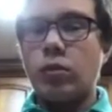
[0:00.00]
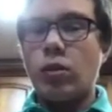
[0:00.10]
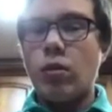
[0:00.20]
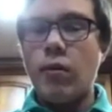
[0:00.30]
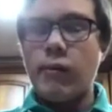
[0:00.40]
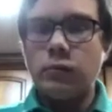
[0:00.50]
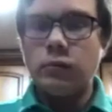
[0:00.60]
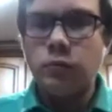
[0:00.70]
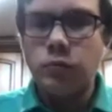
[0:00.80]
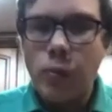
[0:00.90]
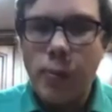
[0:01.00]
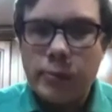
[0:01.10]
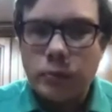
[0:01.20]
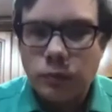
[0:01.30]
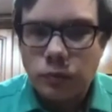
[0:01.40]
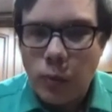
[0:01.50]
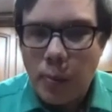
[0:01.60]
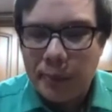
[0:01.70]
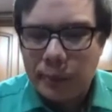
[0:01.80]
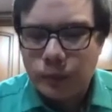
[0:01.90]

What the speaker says: of course. Now, let me ask